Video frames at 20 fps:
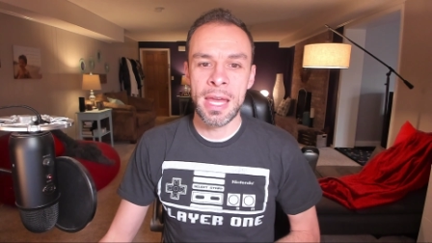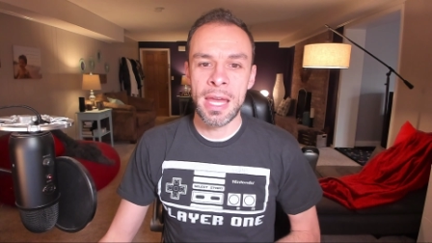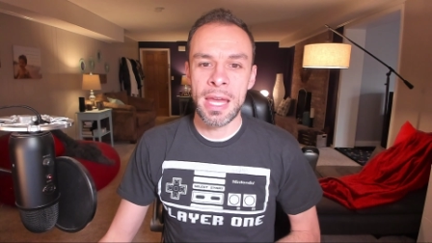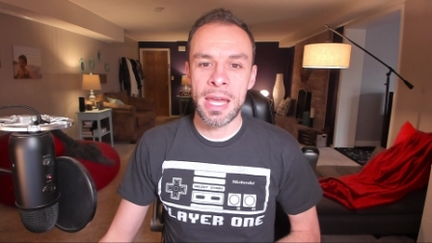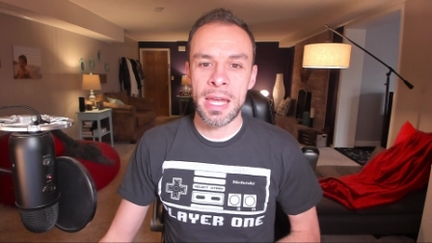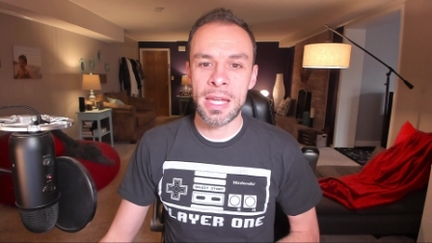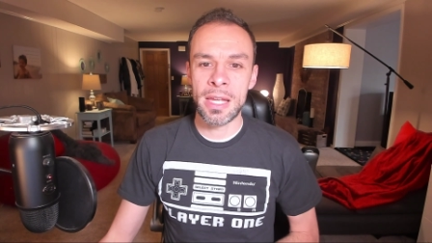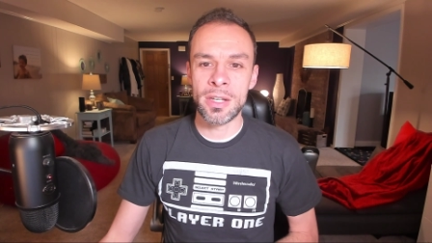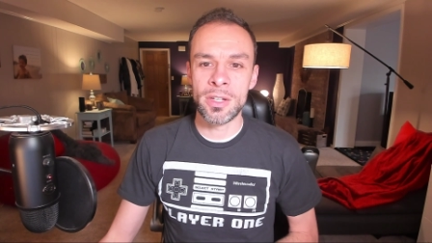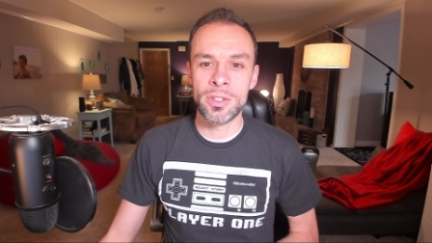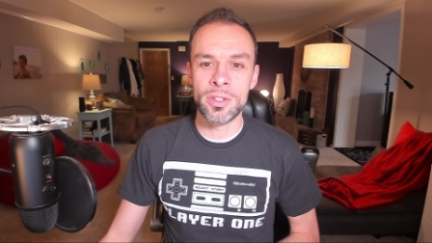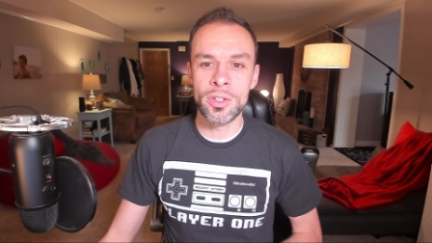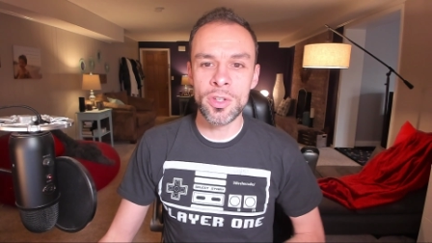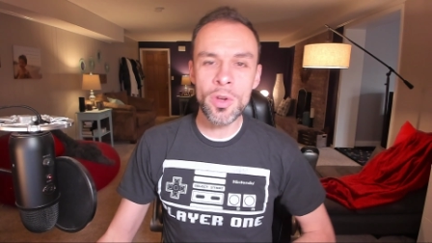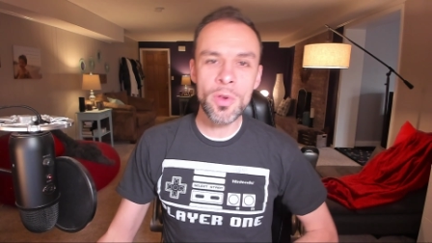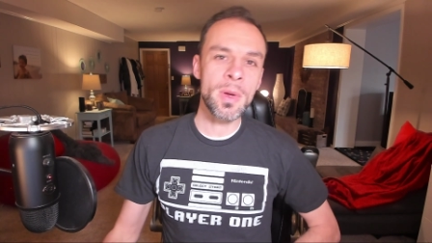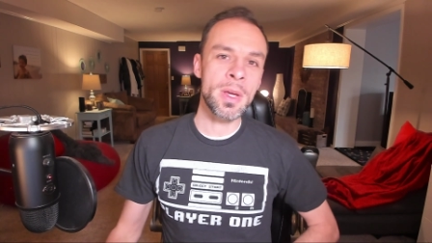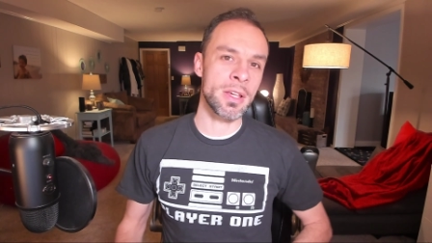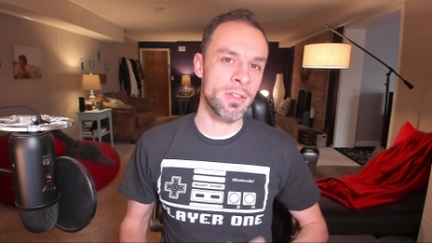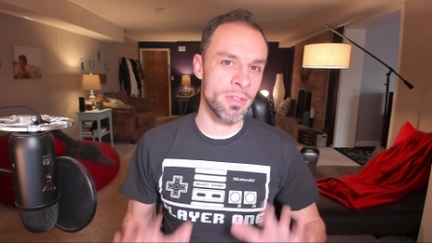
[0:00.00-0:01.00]
in
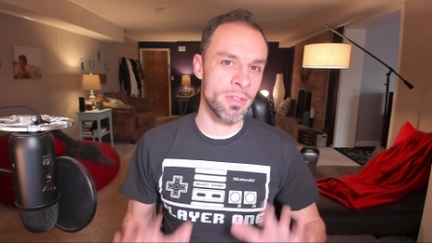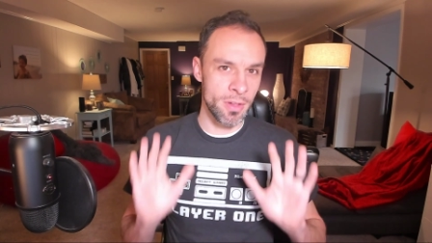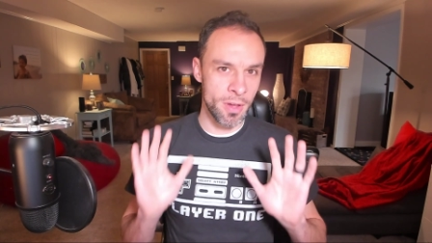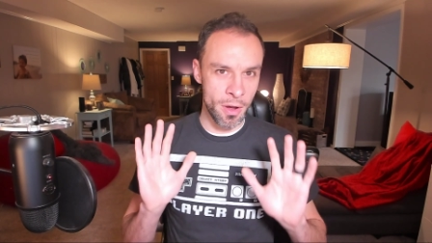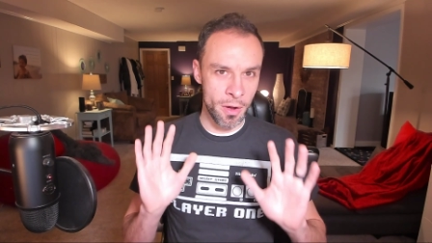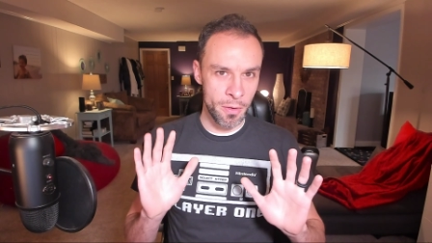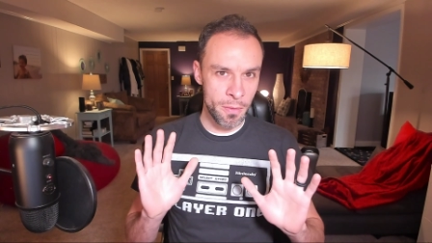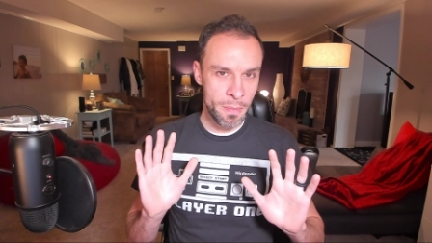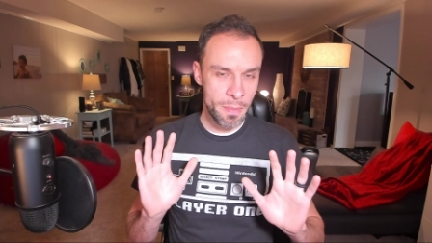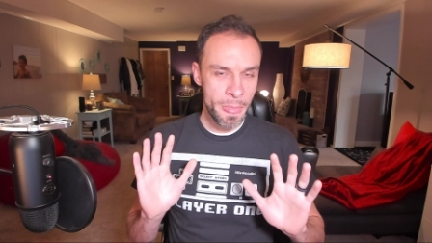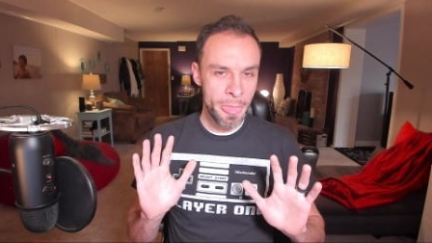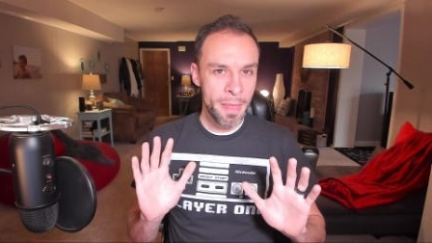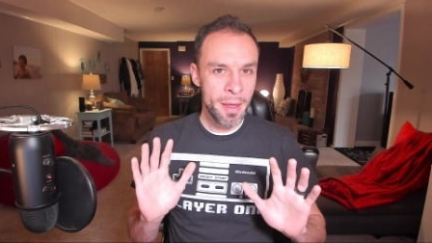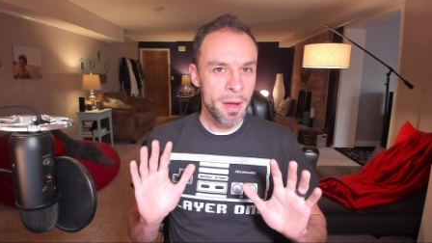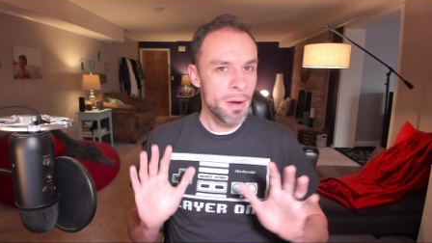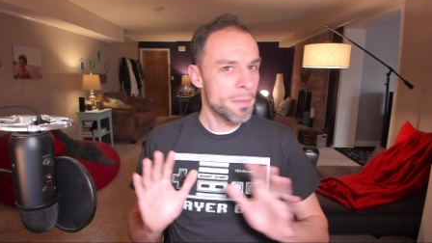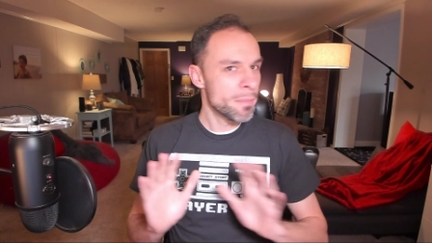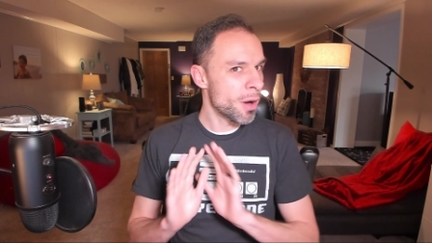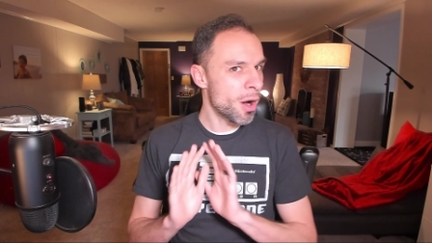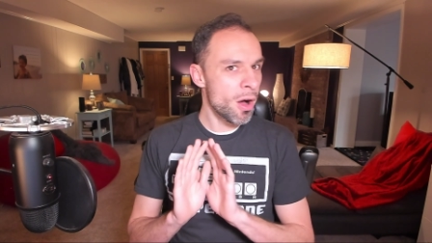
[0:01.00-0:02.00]
doing so,
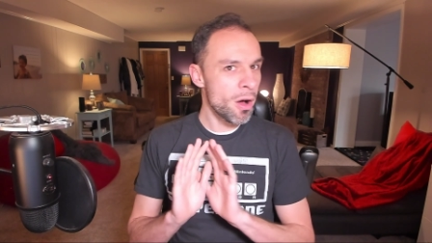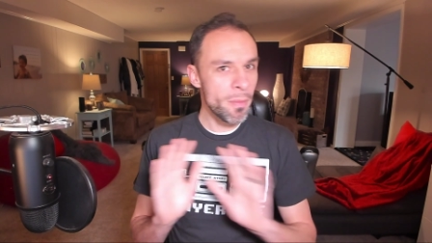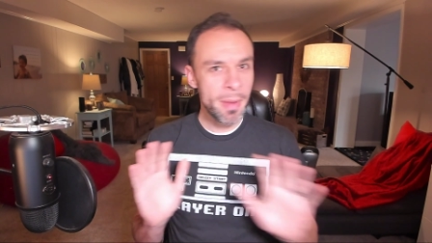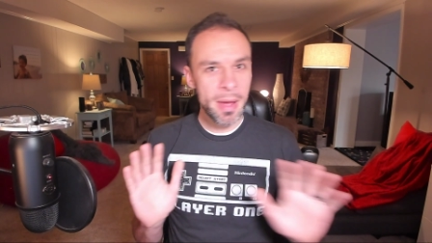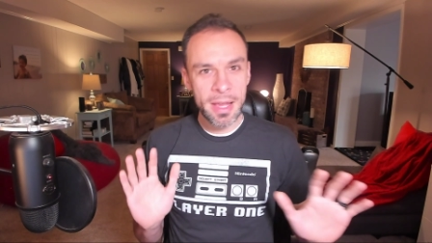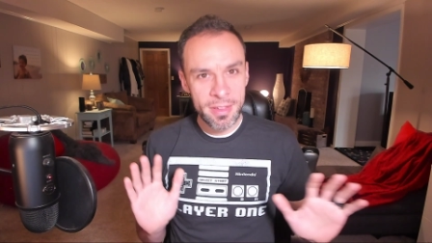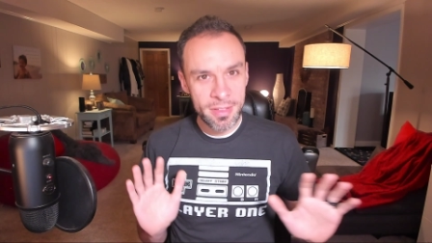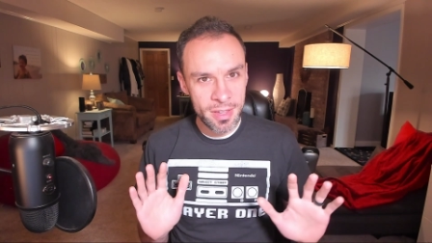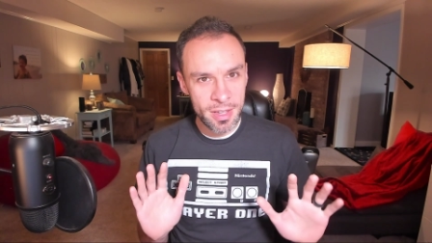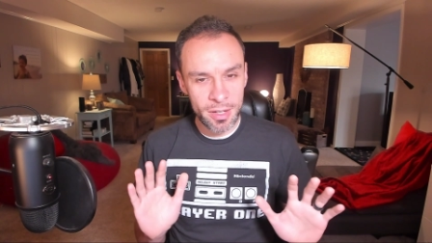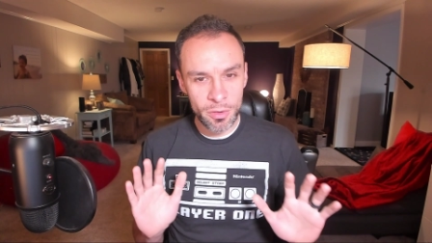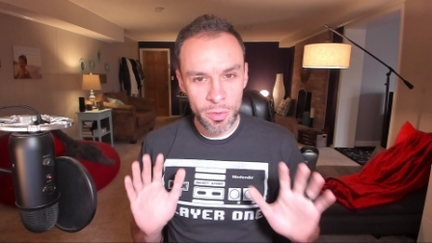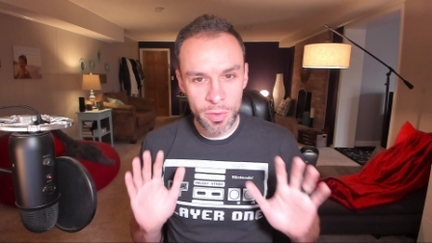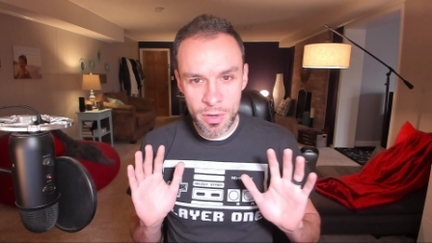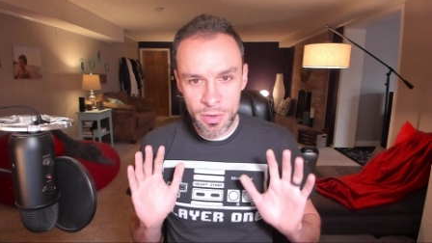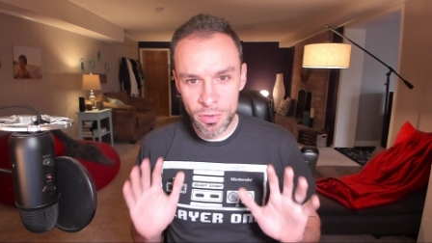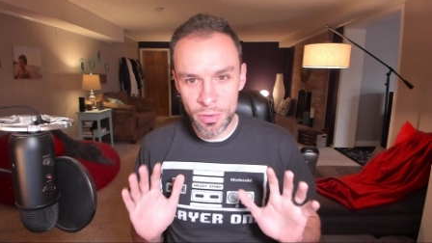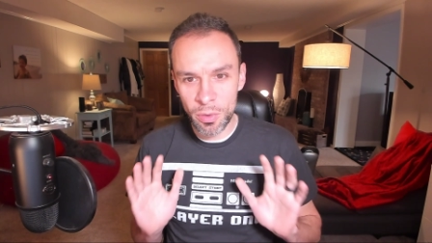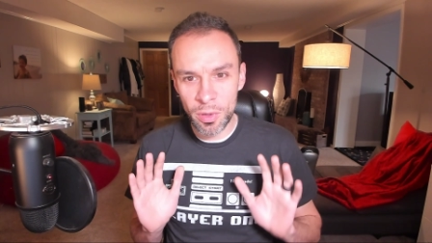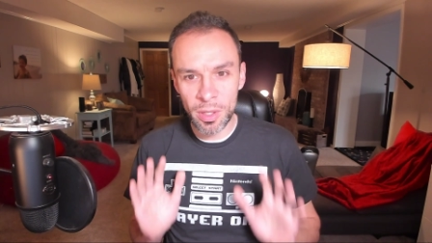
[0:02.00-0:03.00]
Paul makes it
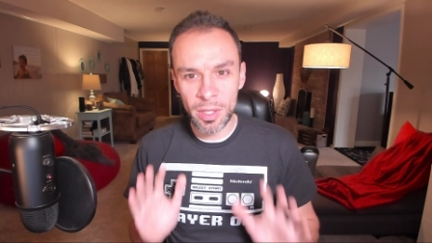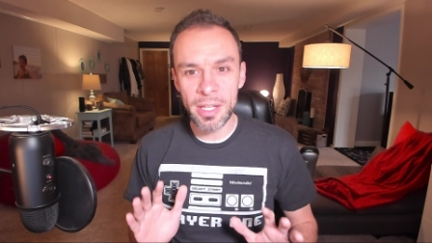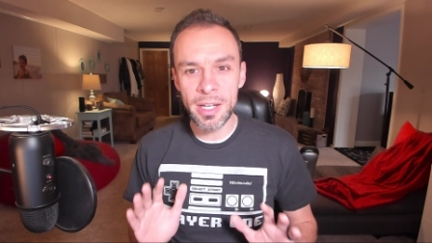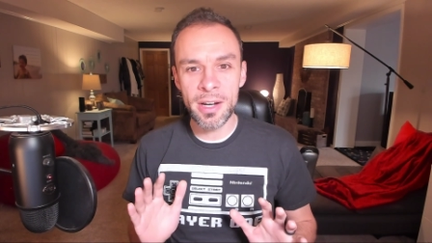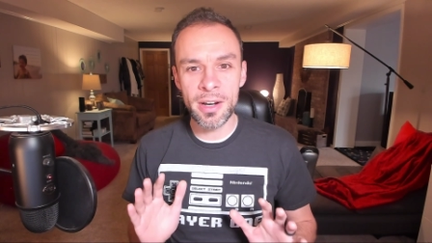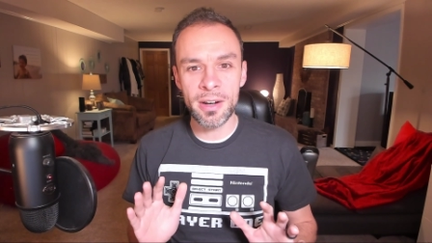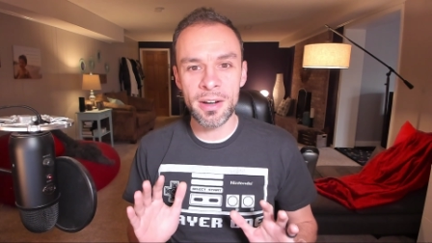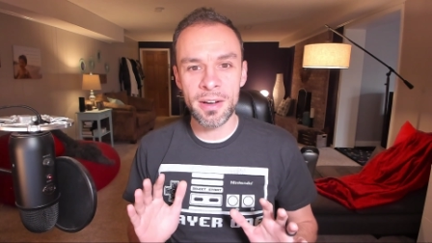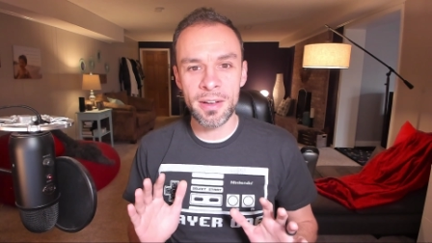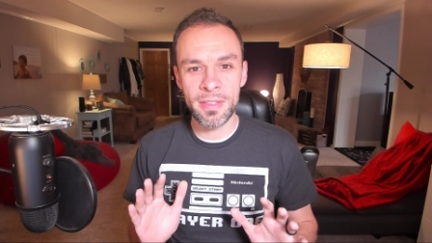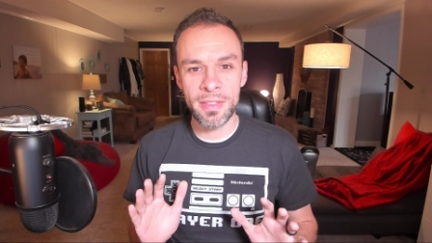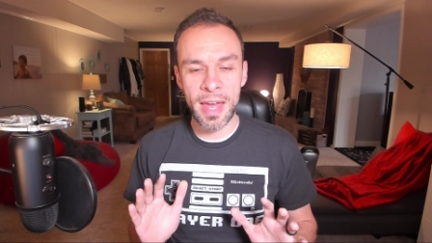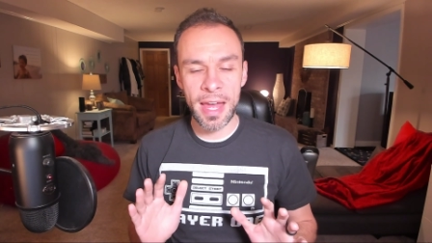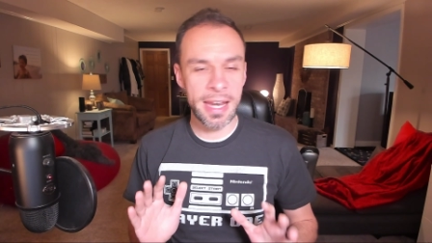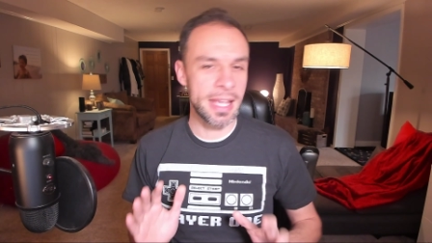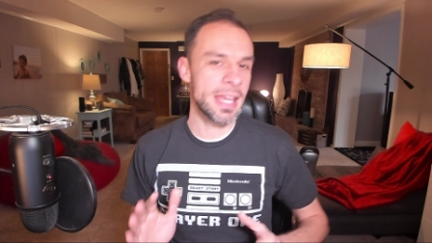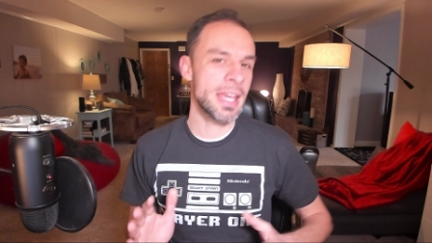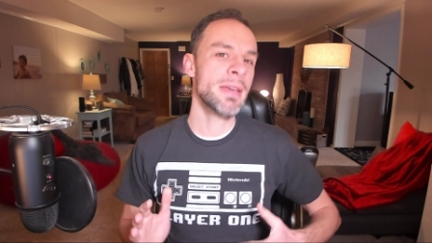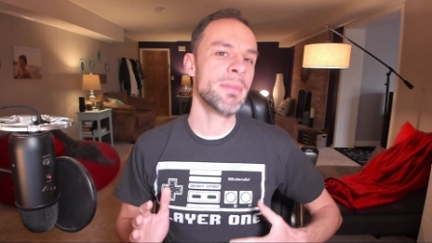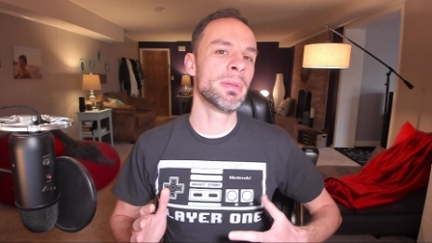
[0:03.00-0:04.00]
crystal clear that
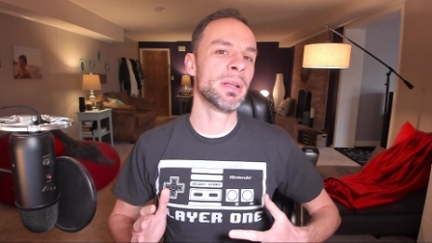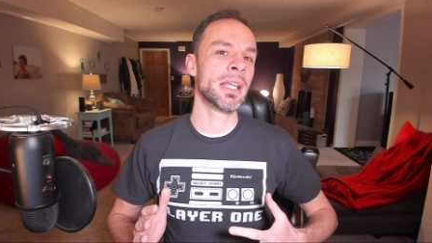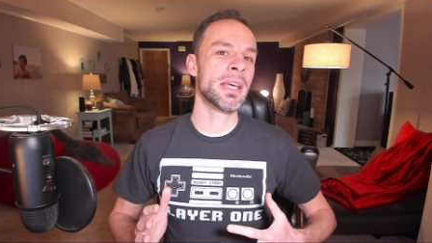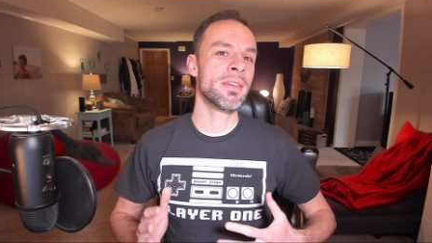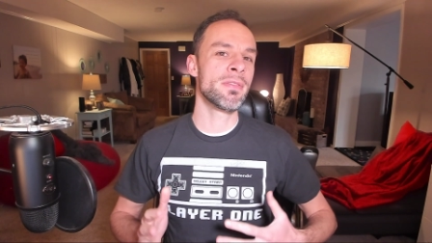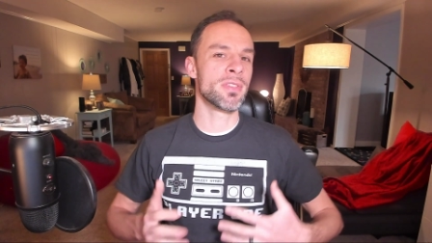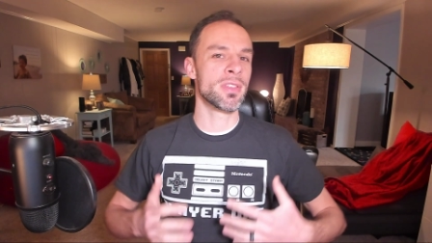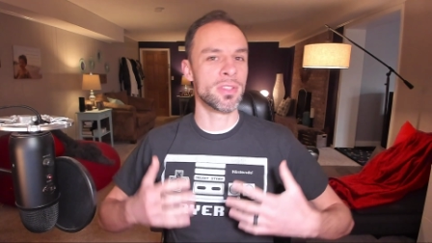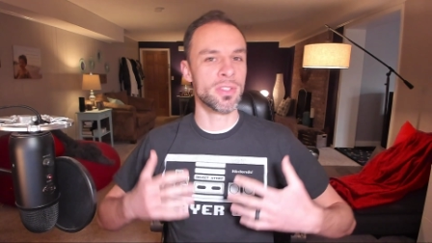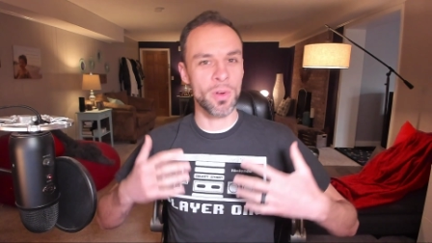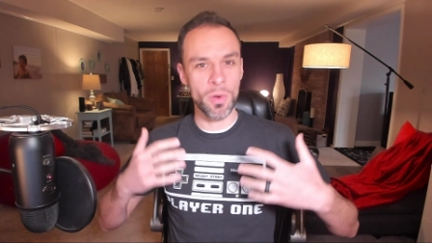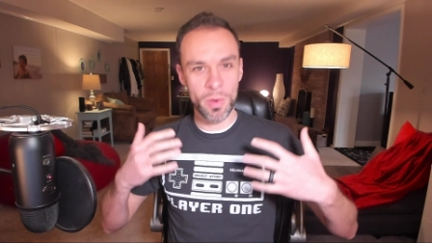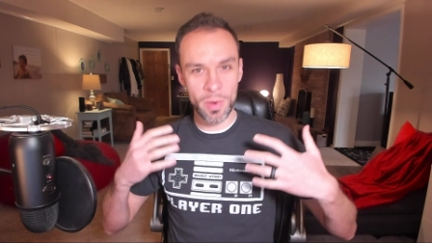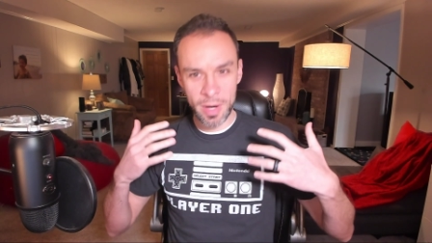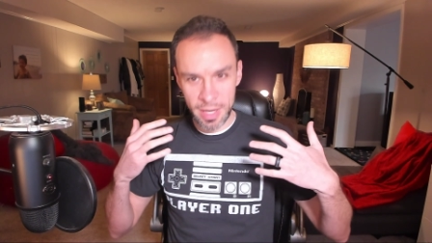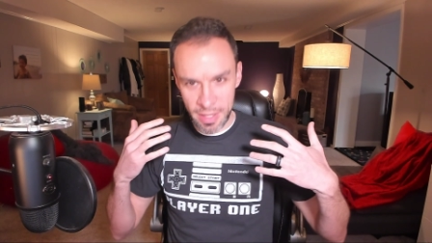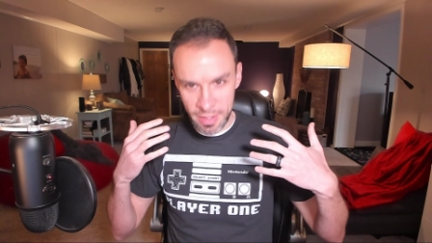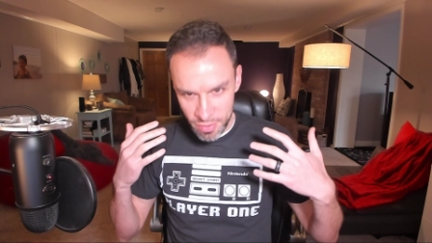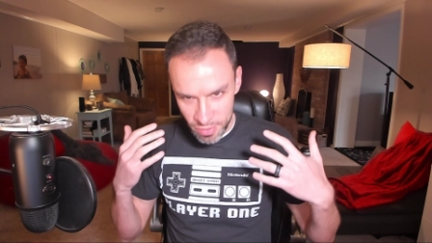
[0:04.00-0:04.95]
he believes the Torah is